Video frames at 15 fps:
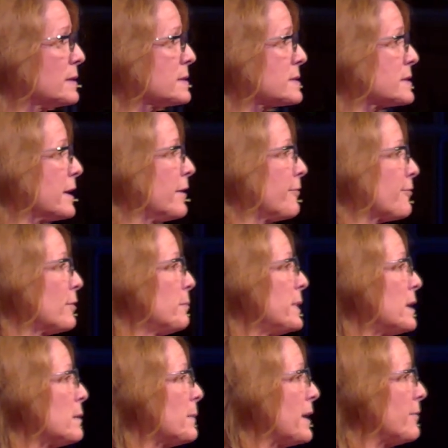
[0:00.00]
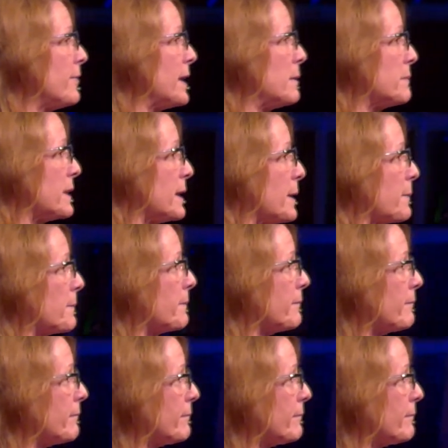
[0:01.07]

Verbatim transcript: unsafe for me or my family?